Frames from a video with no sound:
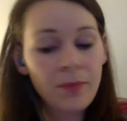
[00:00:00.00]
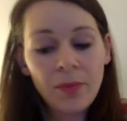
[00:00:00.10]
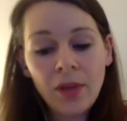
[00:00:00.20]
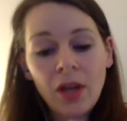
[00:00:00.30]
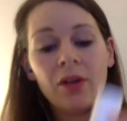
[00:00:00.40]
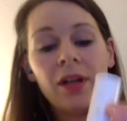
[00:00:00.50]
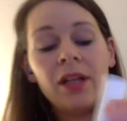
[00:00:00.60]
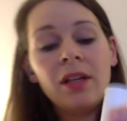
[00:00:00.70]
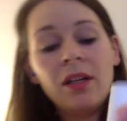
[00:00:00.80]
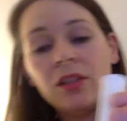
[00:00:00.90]
All right,
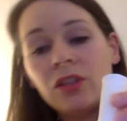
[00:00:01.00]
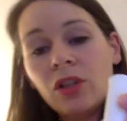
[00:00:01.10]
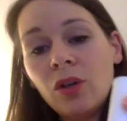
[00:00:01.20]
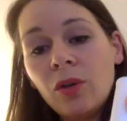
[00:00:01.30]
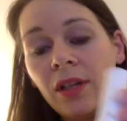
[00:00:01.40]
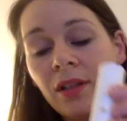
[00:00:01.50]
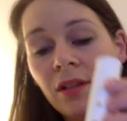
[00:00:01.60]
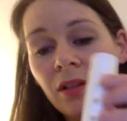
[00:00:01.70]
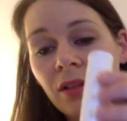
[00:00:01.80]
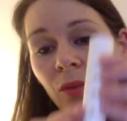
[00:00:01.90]
so
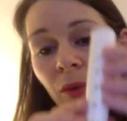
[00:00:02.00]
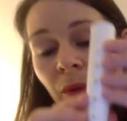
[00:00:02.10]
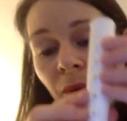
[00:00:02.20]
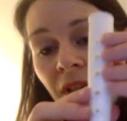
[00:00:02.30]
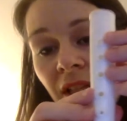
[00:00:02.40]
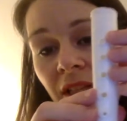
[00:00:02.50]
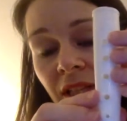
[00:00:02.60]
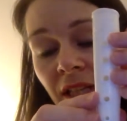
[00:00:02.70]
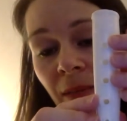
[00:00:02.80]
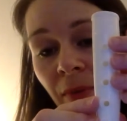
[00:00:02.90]
we were in the
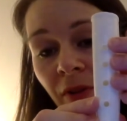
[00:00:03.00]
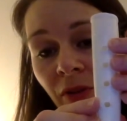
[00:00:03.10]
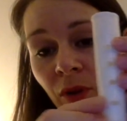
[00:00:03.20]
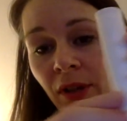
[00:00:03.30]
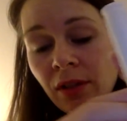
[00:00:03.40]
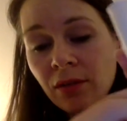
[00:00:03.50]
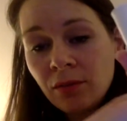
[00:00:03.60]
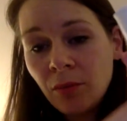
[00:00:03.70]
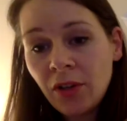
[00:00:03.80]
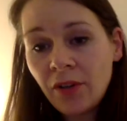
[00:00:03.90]
C before with
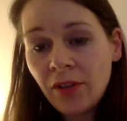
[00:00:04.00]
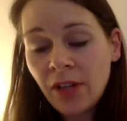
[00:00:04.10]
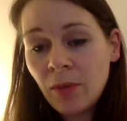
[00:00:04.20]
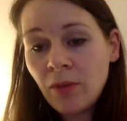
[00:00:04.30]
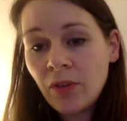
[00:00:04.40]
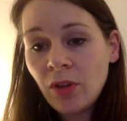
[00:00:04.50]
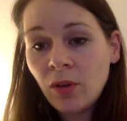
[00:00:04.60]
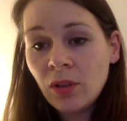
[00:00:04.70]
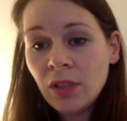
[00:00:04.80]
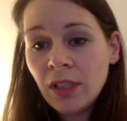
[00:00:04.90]
our thumb over the hole.
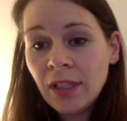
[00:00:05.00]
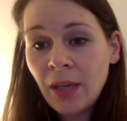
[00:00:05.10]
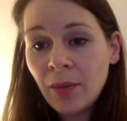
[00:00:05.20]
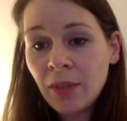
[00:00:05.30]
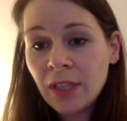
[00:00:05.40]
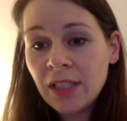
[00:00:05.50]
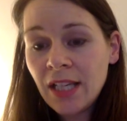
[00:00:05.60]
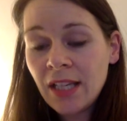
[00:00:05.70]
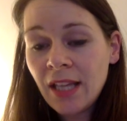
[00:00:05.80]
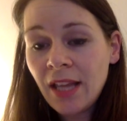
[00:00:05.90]
Now we're going to take
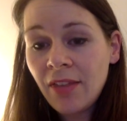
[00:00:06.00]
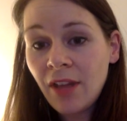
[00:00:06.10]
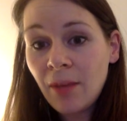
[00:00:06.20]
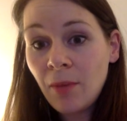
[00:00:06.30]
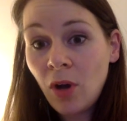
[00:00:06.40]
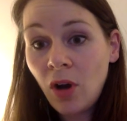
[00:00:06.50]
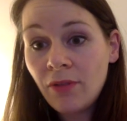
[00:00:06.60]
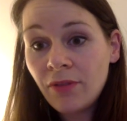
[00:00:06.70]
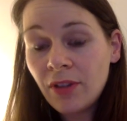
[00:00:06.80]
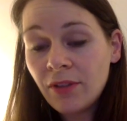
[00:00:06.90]
that thumb off. For
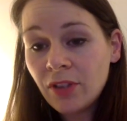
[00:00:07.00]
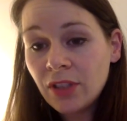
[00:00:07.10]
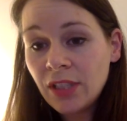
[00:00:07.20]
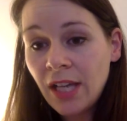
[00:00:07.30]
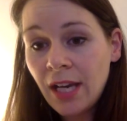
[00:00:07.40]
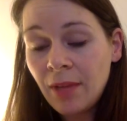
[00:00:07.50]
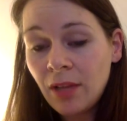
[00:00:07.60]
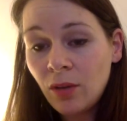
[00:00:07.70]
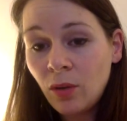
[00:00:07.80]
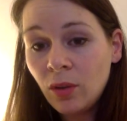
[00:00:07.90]
the first time, that
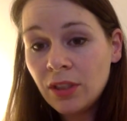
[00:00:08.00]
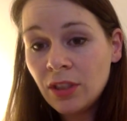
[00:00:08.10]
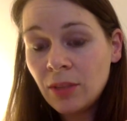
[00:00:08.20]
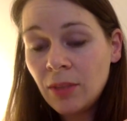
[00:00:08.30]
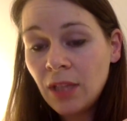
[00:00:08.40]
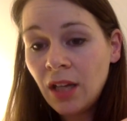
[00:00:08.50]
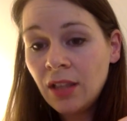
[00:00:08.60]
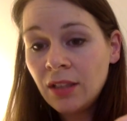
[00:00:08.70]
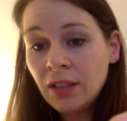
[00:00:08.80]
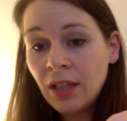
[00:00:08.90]
hole is going to be
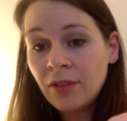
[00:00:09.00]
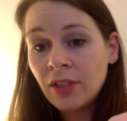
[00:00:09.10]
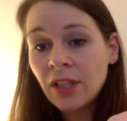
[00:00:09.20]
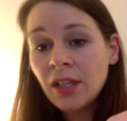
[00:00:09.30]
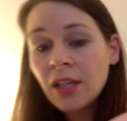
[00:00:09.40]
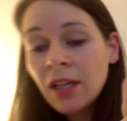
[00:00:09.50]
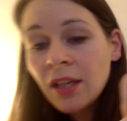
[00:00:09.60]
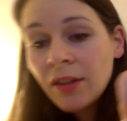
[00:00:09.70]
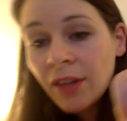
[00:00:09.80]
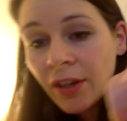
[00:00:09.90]
uncovered.
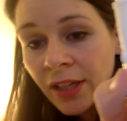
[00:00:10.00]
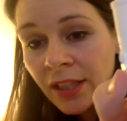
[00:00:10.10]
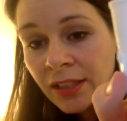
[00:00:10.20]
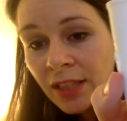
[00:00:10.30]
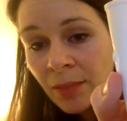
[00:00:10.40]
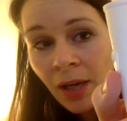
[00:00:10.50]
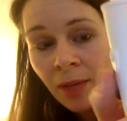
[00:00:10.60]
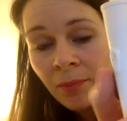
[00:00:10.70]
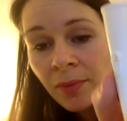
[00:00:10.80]
There is a bump